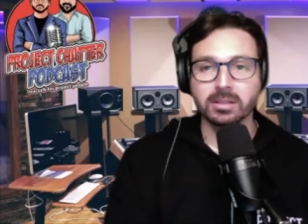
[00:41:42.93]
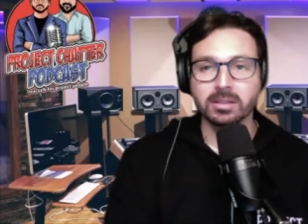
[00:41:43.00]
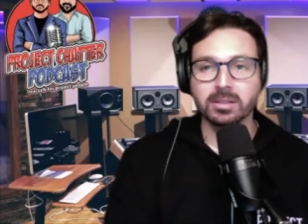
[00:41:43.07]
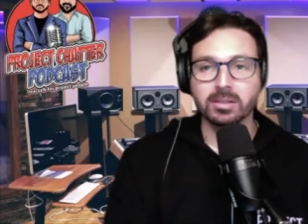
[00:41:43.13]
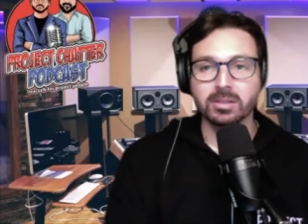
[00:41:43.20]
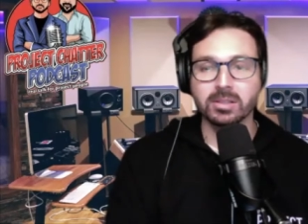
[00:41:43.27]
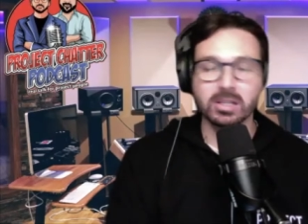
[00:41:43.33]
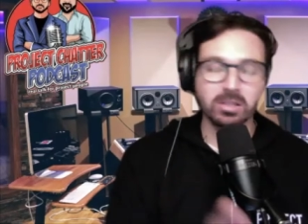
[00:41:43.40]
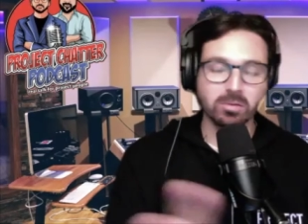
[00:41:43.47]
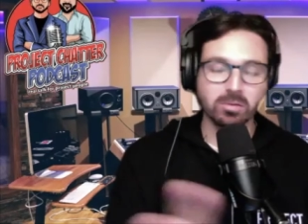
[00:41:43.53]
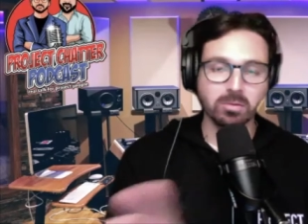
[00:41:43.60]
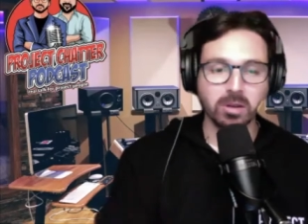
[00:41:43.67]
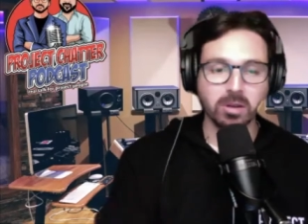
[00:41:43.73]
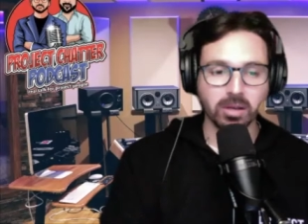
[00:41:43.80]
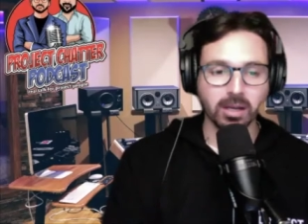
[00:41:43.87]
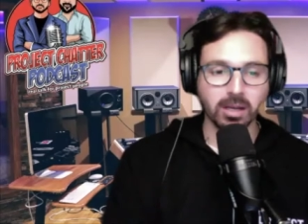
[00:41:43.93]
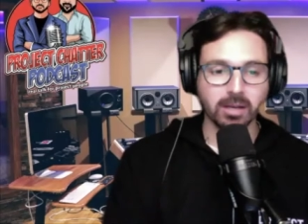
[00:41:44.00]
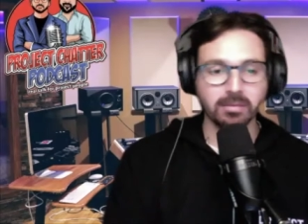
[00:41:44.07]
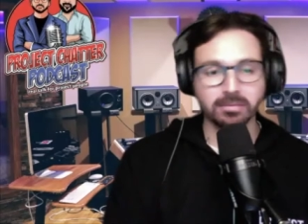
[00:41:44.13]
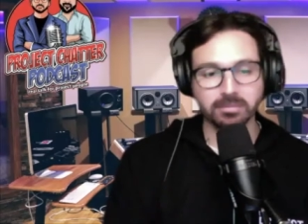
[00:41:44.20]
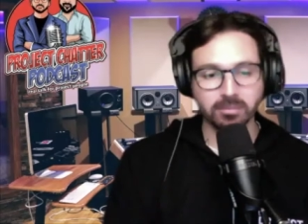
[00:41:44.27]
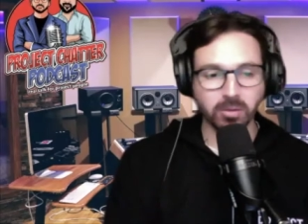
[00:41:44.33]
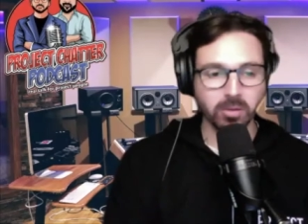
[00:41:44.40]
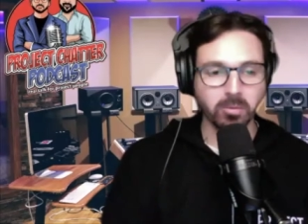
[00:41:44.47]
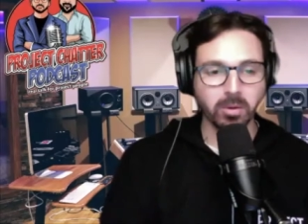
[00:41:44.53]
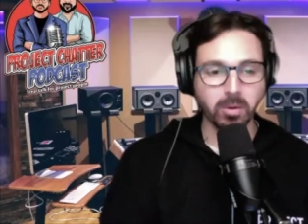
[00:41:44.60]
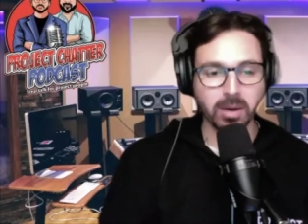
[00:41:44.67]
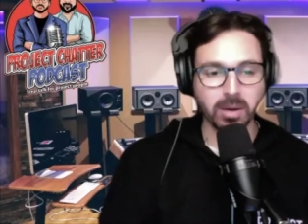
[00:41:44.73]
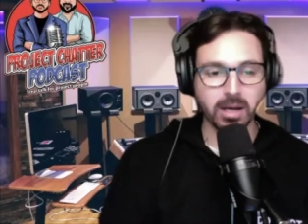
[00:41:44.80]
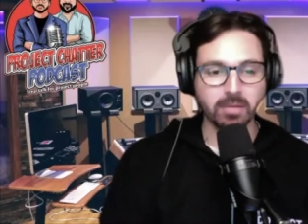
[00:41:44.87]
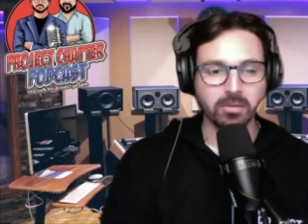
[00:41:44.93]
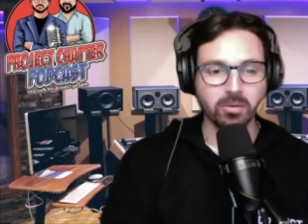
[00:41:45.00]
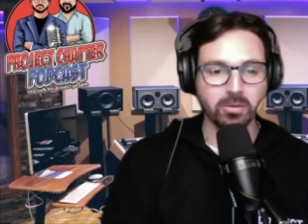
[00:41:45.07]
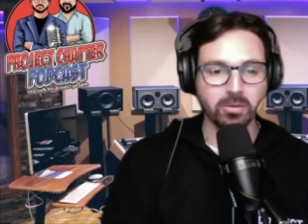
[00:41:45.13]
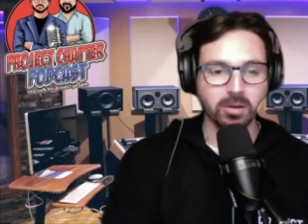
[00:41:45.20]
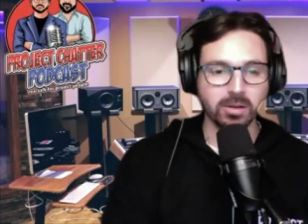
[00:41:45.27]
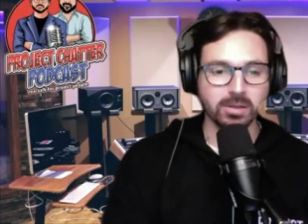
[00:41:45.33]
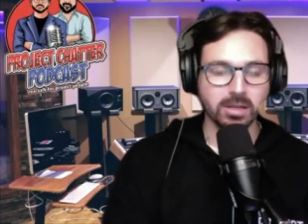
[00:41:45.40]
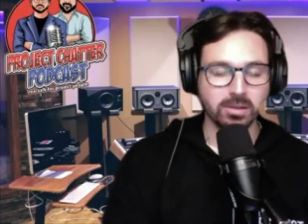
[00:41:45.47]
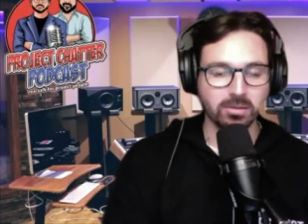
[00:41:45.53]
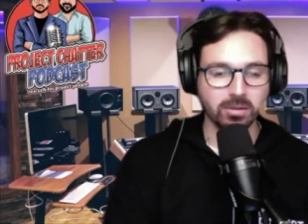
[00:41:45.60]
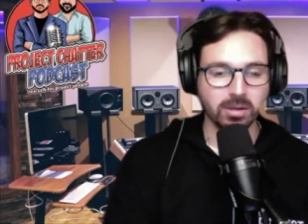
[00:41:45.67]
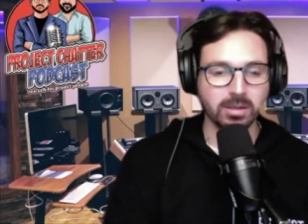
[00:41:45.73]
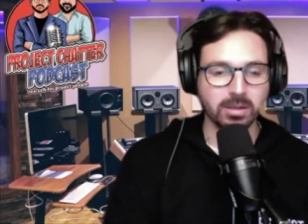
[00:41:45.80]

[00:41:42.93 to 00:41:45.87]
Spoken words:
sits with me okay. We're part of an organization. Great.